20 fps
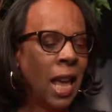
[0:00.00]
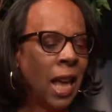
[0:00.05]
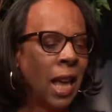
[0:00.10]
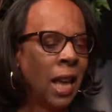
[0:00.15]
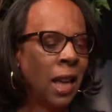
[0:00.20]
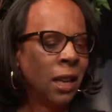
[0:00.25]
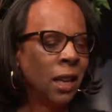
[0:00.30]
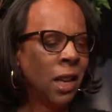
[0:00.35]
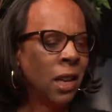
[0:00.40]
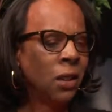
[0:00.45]

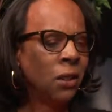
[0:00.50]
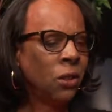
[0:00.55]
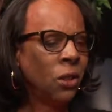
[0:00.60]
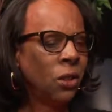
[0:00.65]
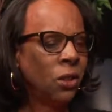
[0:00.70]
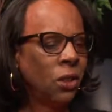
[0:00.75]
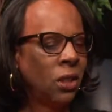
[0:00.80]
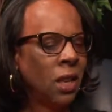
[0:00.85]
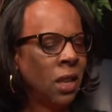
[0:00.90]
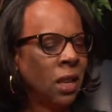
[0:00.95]
And
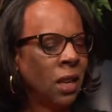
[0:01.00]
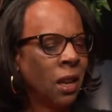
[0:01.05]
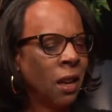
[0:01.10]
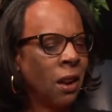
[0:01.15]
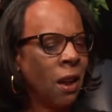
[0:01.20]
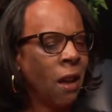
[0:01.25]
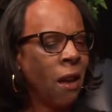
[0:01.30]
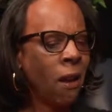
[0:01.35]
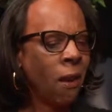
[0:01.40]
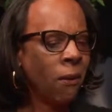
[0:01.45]
interesting
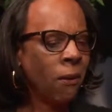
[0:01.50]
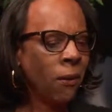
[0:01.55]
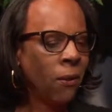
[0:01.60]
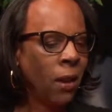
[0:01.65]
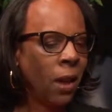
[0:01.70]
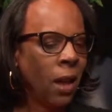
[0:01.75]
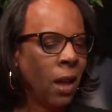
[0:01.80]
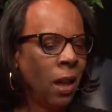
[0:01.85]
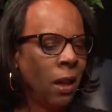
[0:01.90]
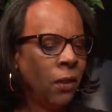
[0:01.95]
enough,
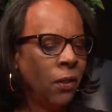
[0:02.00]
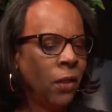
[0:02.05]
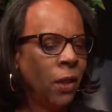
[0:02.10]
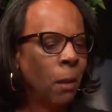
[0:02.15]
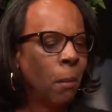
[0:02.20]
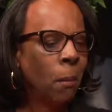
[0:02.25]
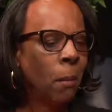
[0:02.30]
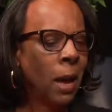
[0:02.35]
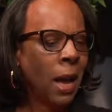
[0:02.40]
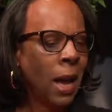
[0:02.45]

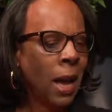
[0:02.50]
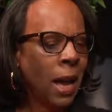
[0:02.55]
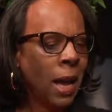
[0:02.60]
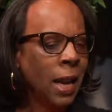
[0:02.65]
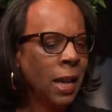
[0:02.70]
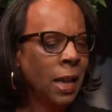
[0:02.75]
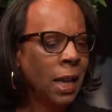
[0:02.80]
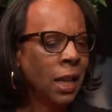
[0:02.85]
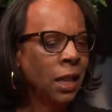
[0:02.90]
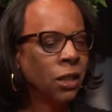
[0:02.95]
the
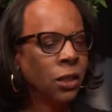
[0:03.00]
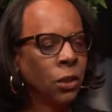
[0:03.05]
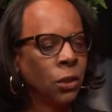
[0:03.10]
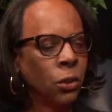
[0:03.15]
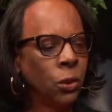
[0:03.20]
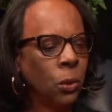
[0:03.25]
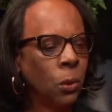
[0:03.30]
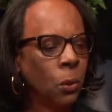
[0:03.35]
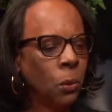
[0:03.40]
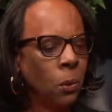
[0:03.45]
mind is a
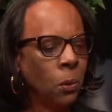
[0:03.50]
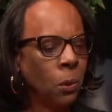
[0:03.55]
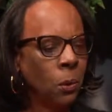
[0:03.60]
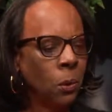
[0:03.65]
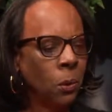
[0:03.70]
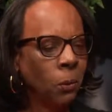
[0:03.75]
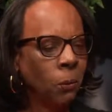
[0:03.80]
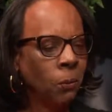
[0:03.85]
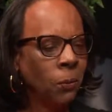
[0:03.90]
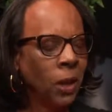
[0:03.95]

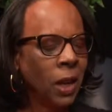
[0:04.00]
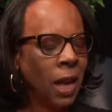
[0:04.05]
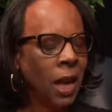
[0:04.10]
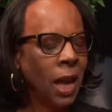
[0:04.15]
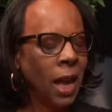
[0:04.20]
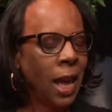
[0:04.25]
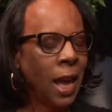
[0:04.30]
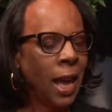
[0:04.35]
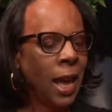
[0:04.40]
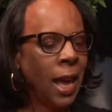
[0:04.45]
tool,
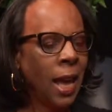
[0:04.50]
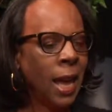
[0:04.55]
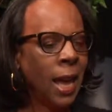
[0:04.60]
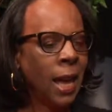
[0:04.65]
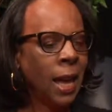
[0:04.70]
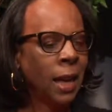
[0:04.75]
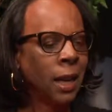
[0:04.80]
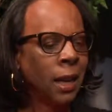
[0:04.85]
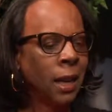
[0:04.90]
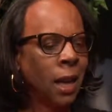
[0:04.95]

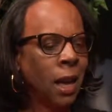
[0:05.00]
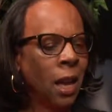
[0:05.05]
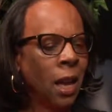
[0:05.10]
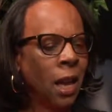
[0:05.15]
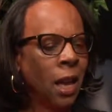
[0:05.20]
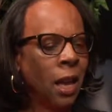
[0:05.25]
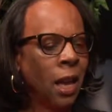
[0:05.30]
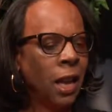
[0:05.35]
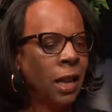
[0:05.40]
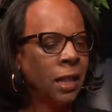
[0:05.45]
and
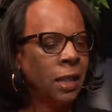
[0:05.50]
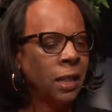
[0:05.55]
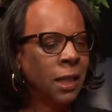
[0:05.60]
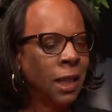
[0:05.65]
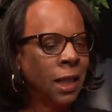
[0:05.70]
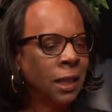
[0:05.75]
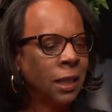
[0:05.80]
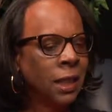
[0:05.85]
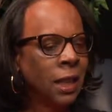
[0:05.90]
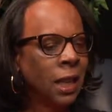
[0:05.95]
it
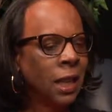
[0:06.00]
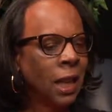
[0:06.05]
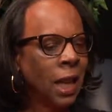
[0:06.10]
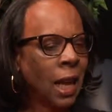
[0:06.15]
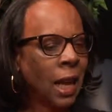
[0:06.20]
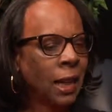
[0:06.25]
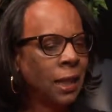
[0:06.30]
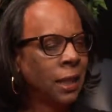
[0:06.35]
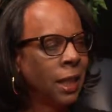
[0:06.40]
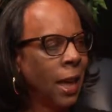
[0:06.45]
doesn't
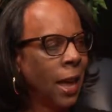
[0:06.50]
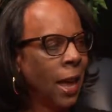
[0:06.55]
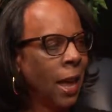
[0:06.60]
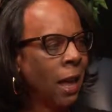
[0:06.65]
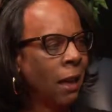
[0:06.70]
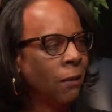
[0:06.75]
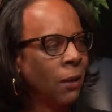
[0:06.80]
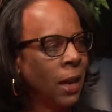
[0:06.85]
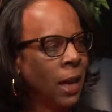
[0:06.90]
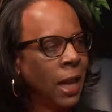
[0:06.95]
like to
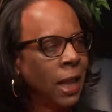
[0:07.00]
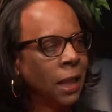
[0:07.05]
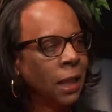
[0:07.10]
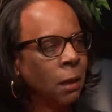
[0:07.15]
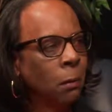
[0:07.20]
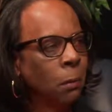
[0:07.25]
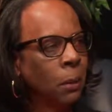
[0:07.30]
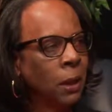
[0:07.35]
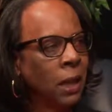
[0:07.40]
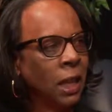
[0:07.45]
have
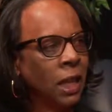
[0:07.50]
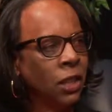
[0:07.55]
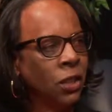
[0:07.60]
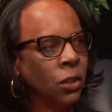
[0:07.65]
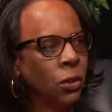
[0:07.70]
incomplete